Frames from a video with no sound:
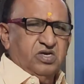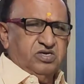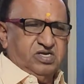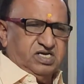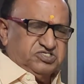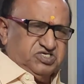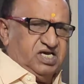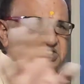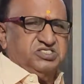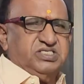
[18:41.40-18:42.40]
You can
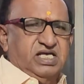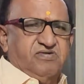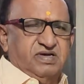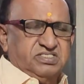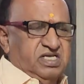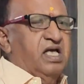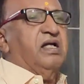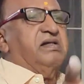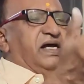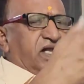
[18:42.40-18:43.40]
change the sequence,
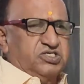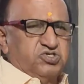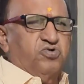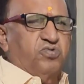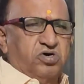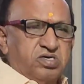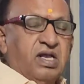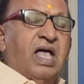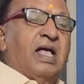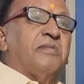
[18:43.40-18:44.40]
get a new word,
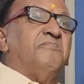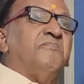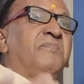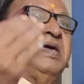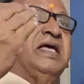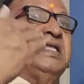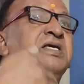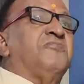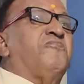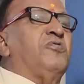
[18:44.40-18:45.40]

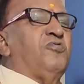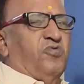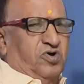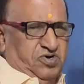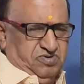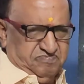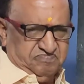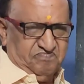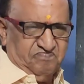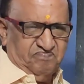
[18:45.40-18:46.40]
meaningful word.
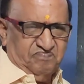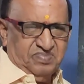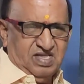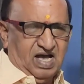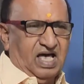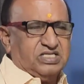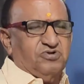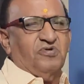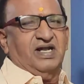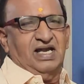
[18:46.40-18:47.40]

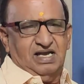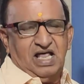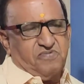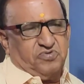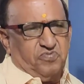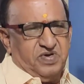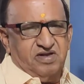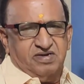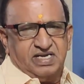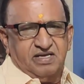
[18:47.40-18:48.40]
Abdonda, that was the
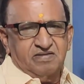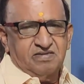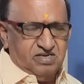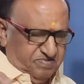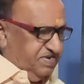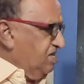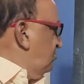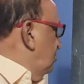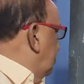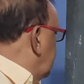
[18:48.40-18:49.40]
favorite thing.
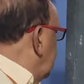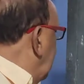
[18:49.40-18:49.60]
Meaningful word.